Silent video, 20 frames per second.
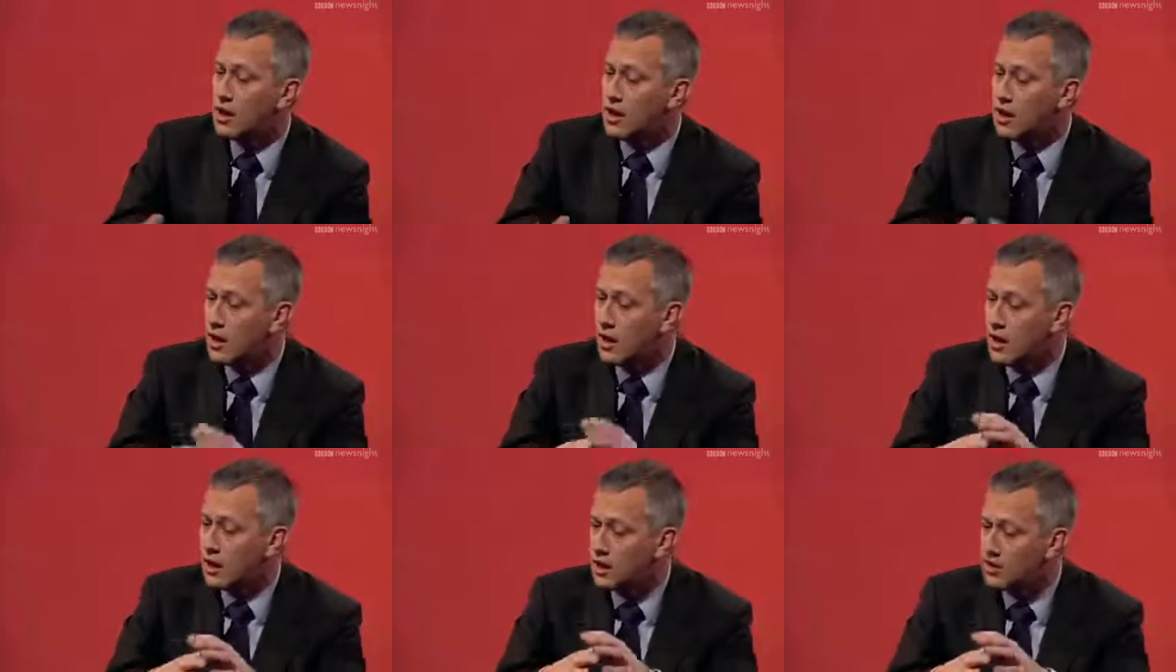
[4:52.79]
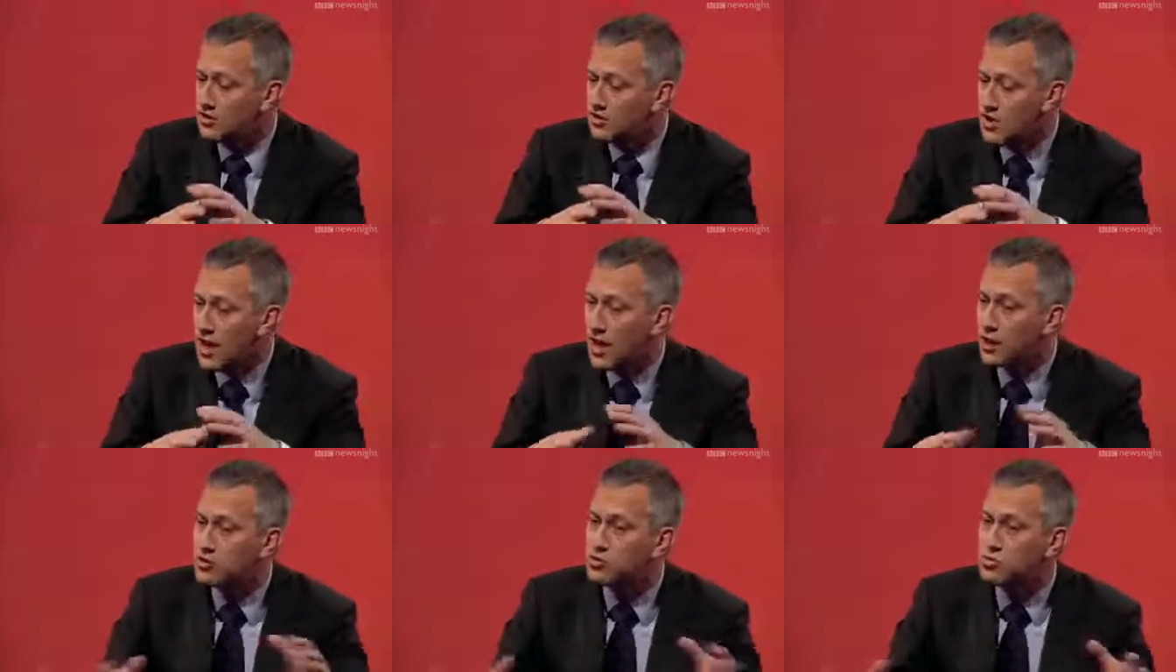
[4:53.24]
uh,
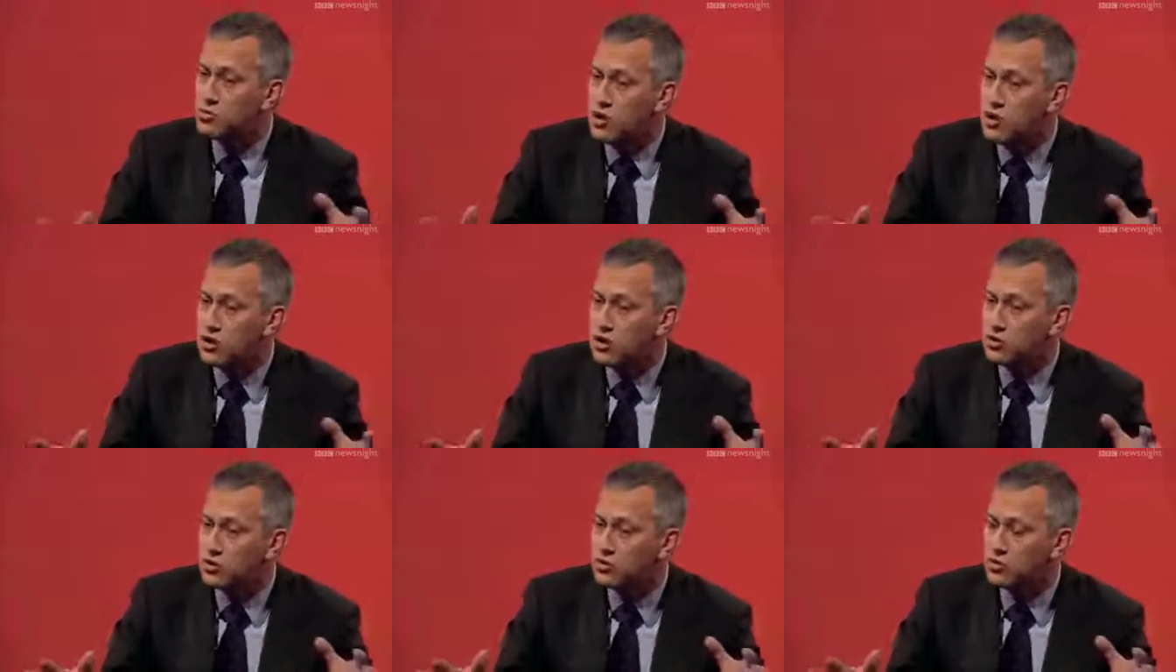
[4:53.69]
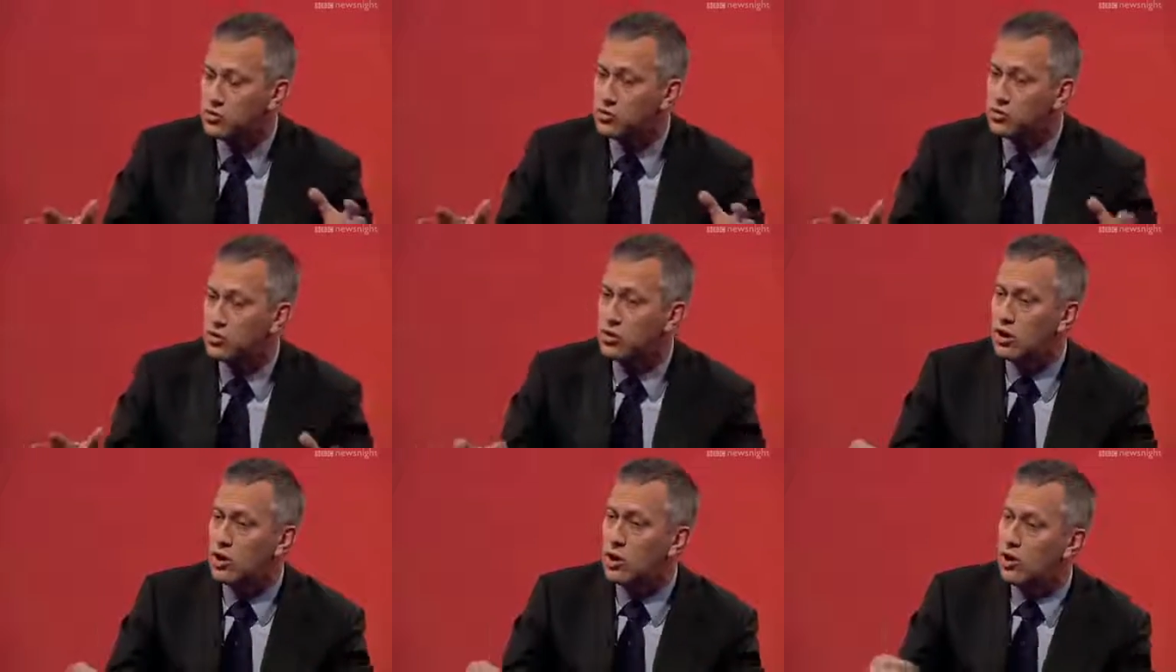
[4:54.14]
is now spreading across
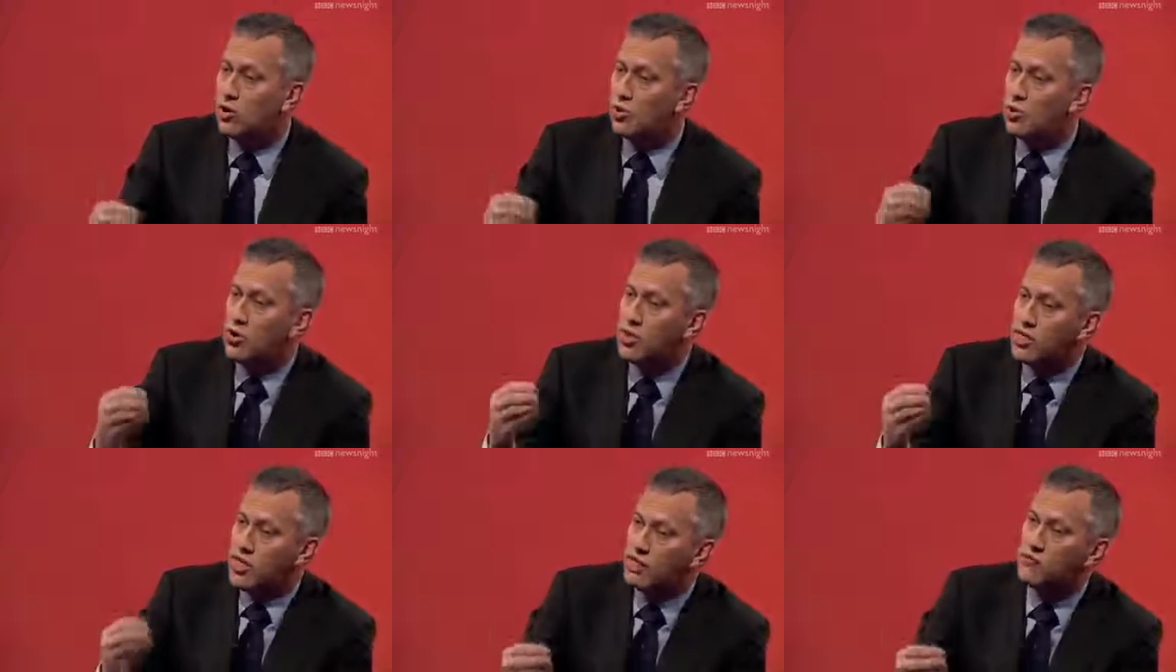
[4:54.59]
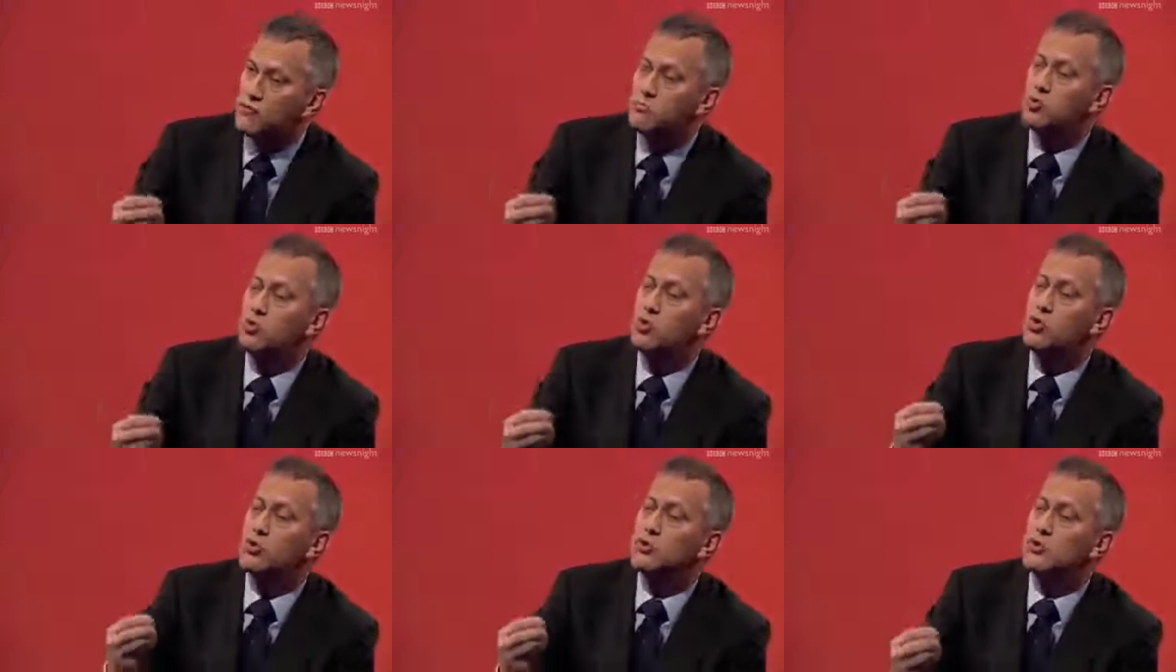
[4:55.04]
the world, where
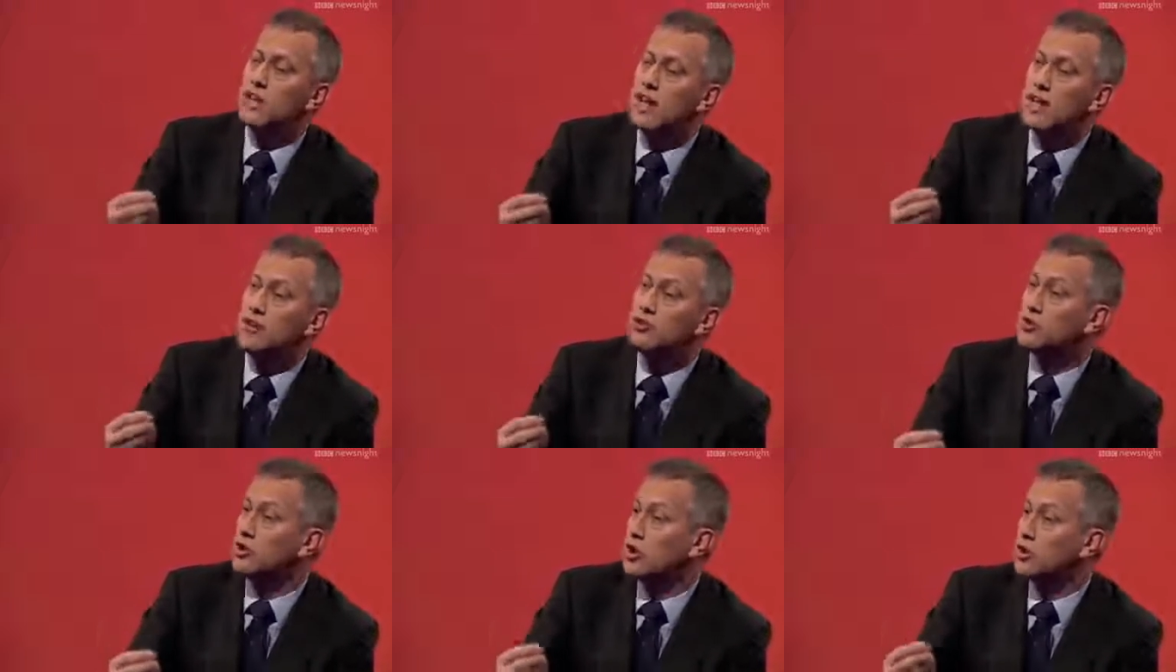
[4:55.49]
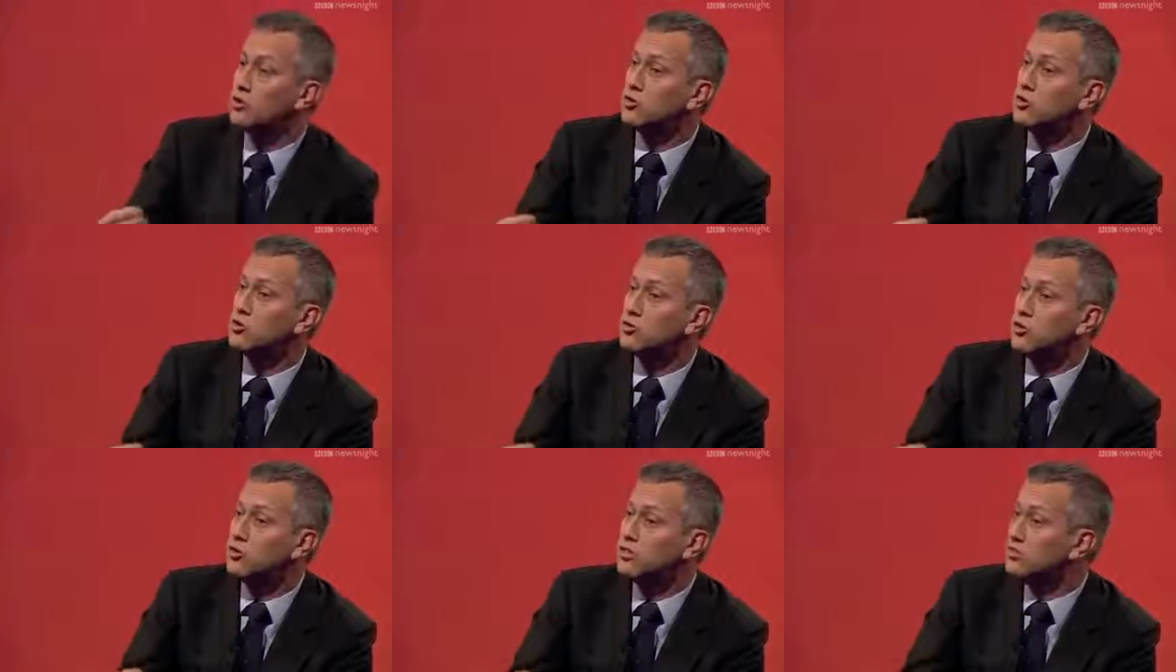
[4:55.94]
they've brought down
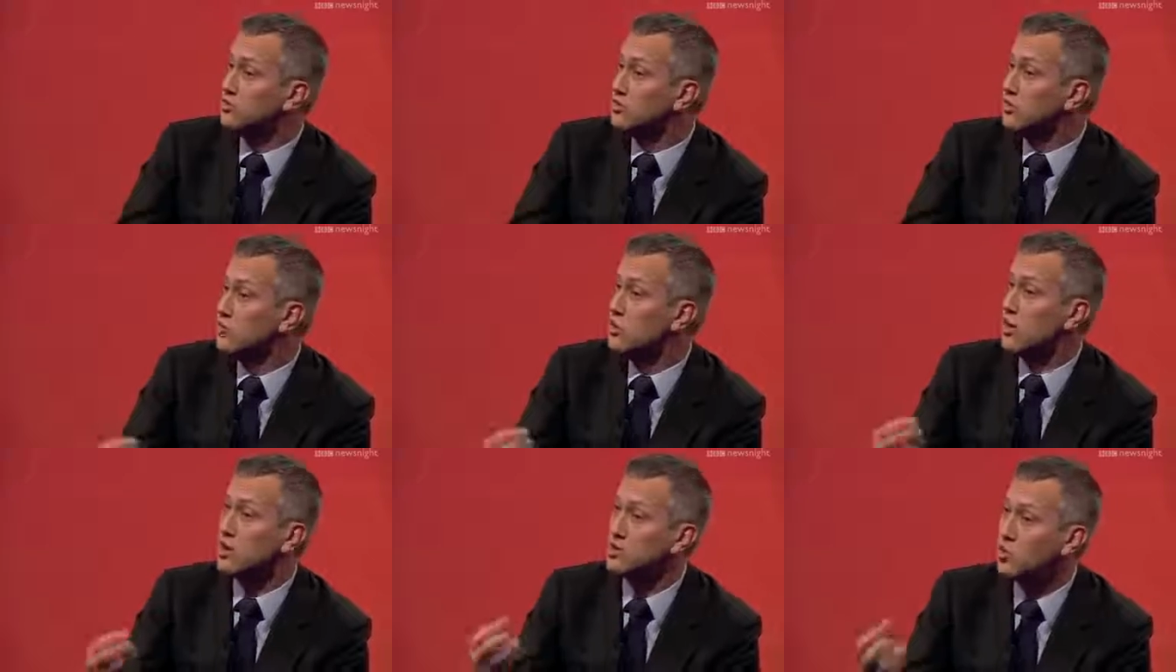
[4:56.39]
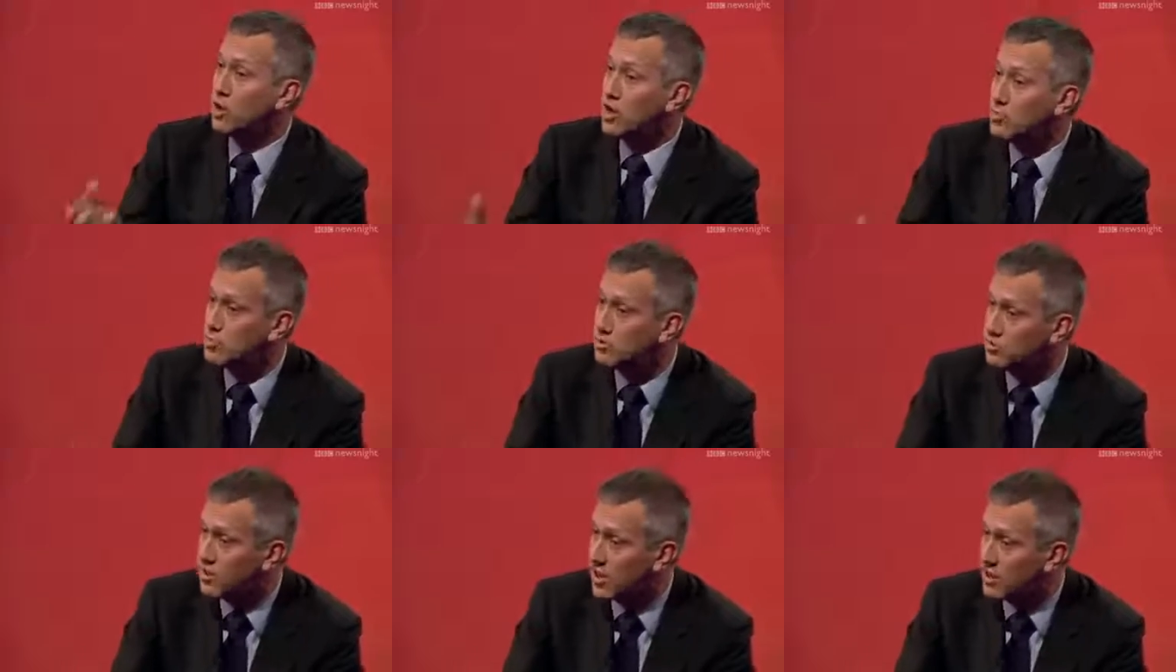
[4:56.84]
childhood obesity by
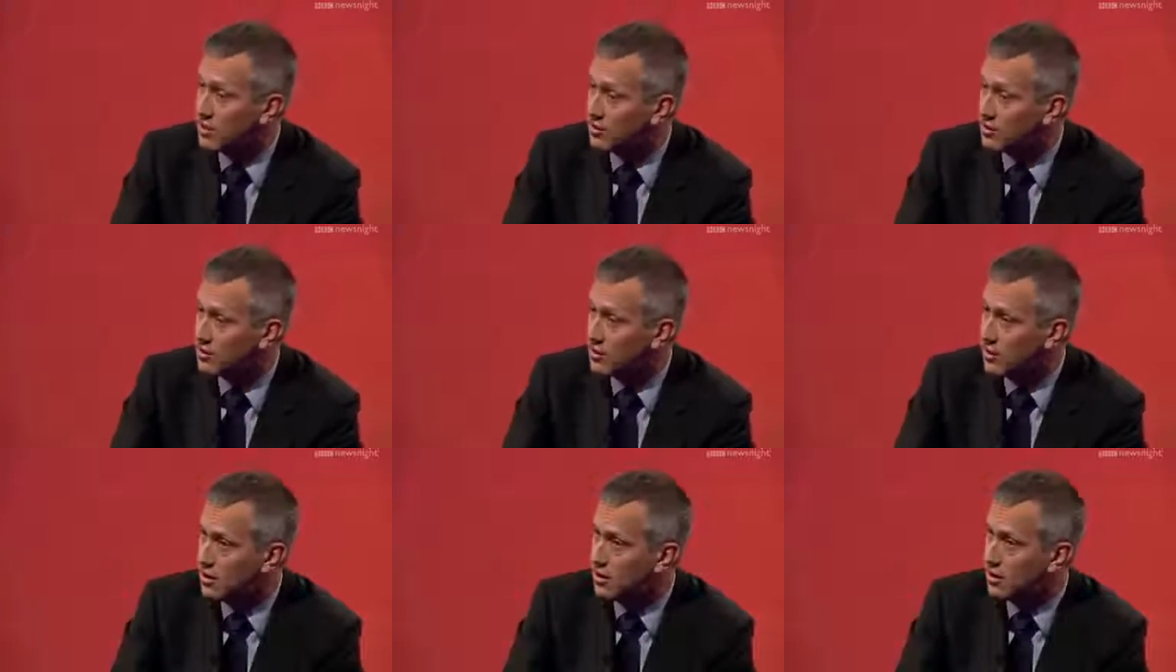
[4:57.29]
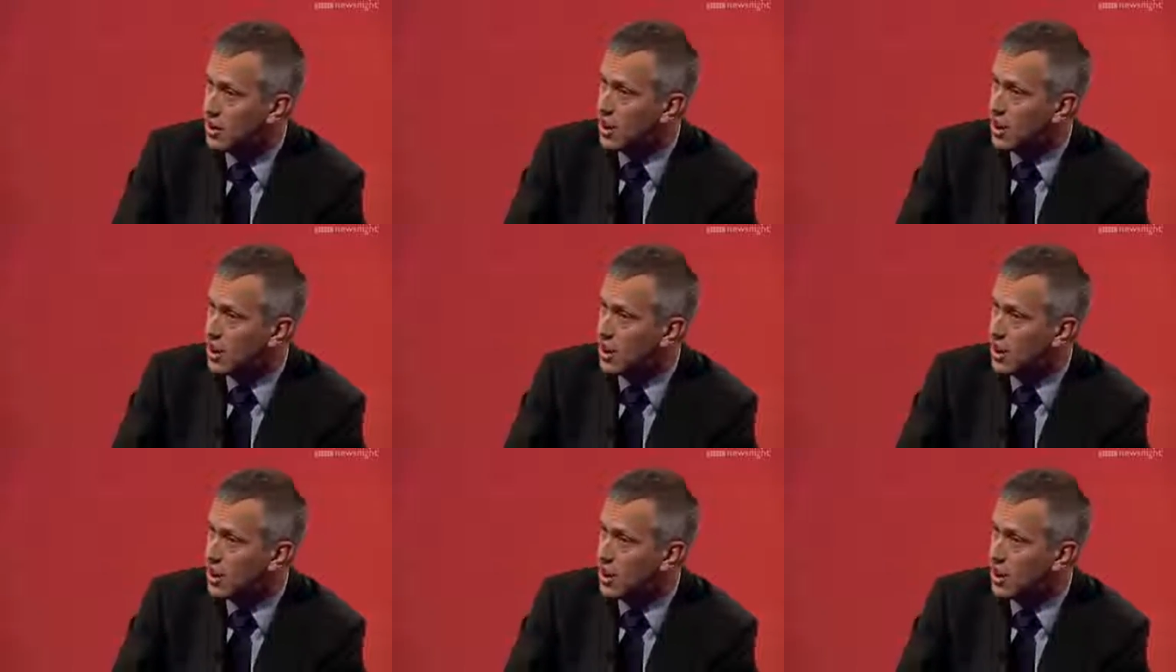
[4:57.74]
20%.